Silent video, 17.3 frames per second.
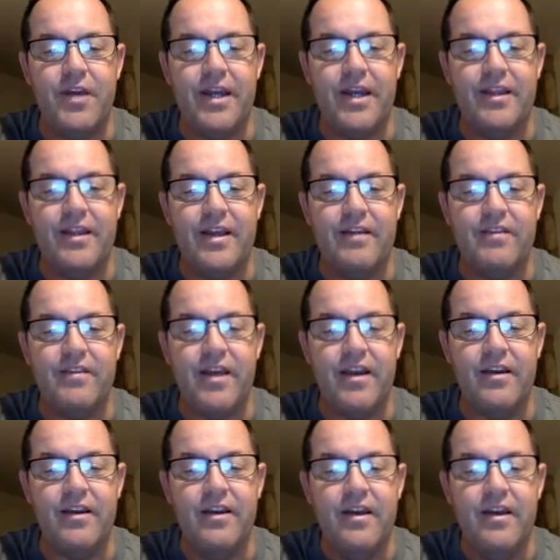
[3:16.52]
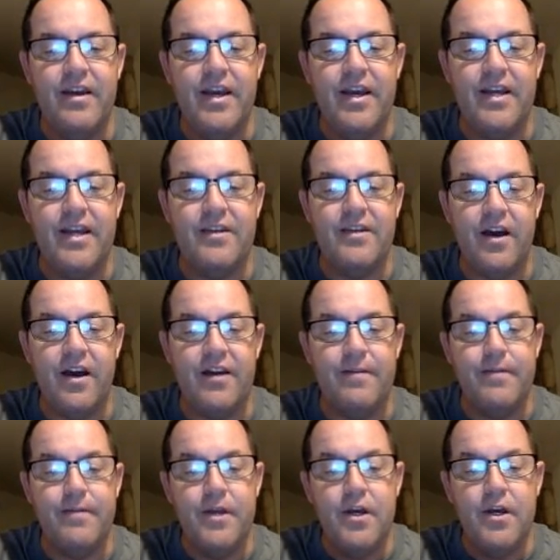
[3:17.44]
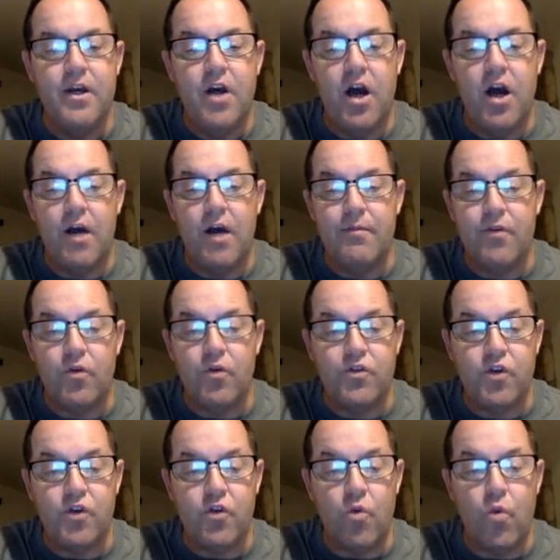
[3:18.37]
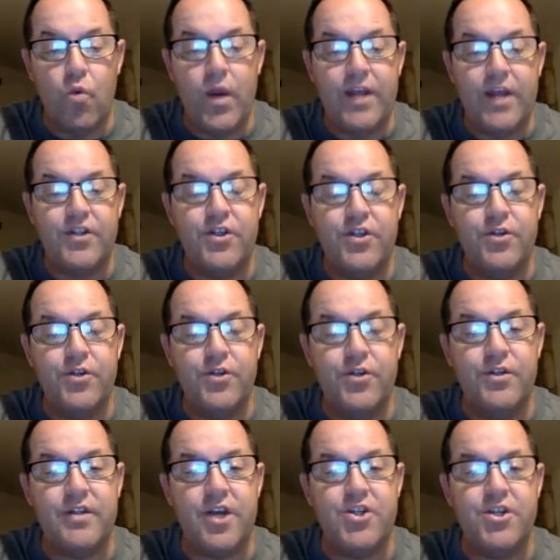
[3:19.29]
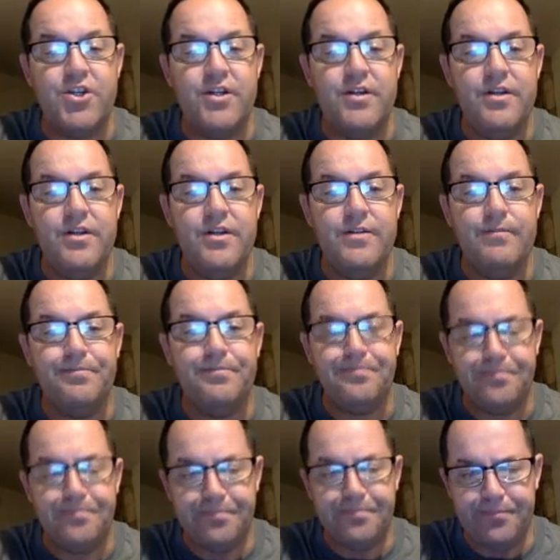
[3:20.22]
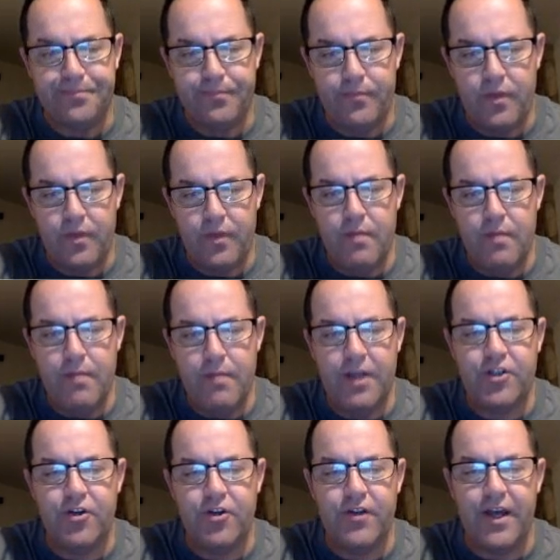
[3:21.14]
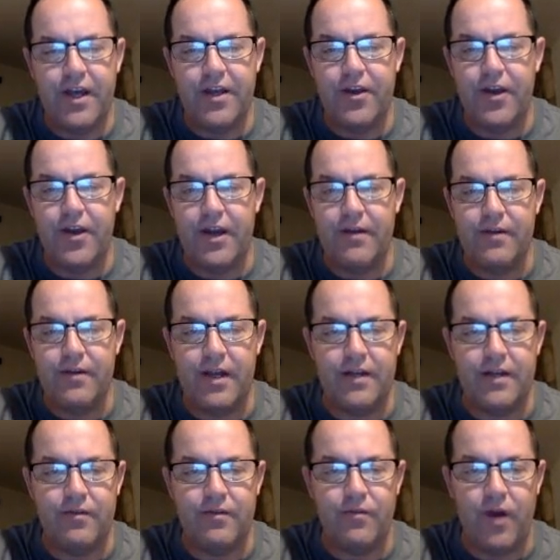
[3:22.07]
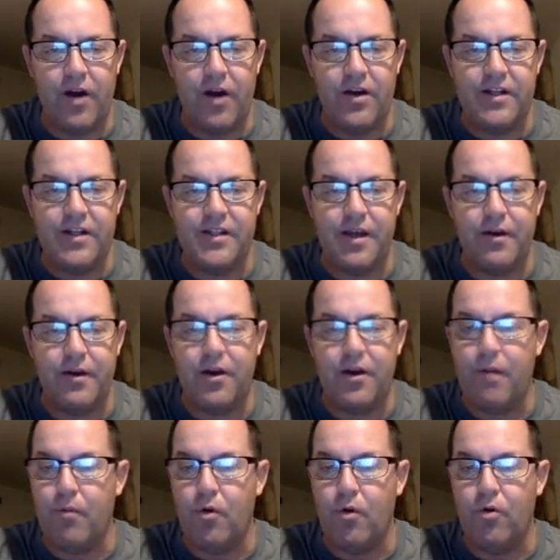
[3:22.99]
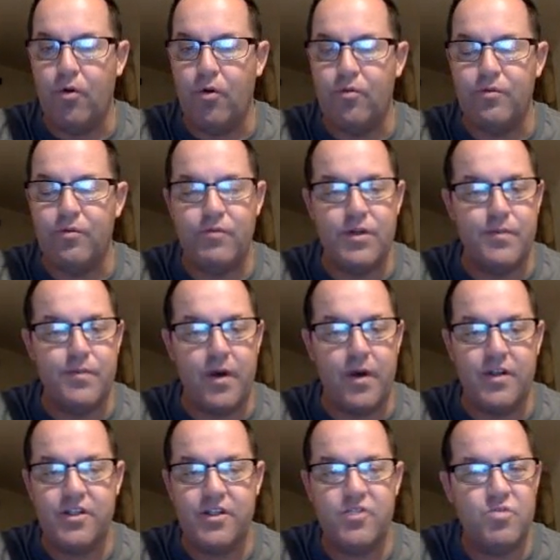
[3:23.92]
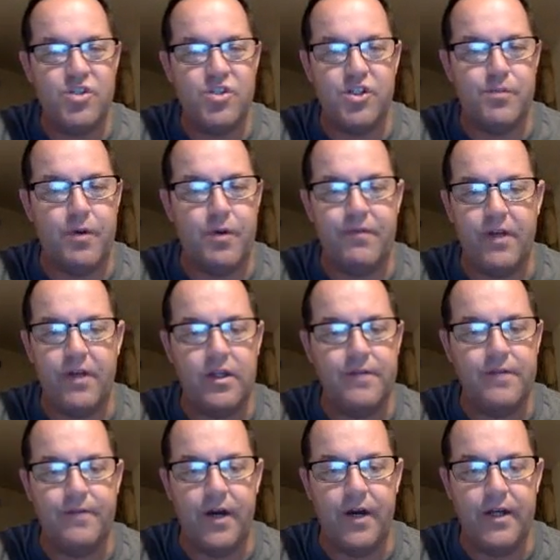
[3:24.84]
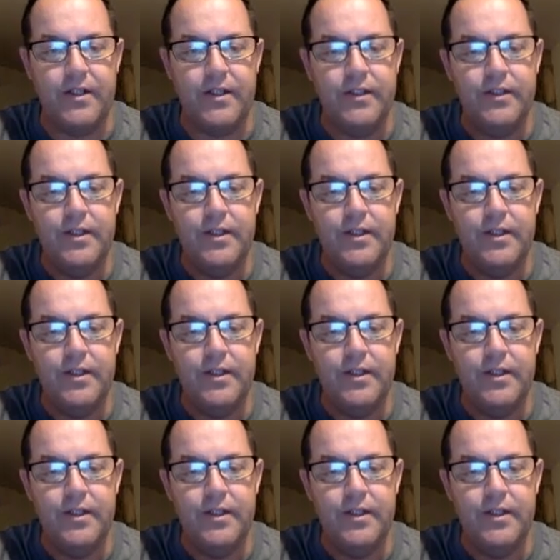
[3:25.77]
get things in and done. So the week 2 discussion, make sure that you, and I already see a couple responses, which is perfectly fine.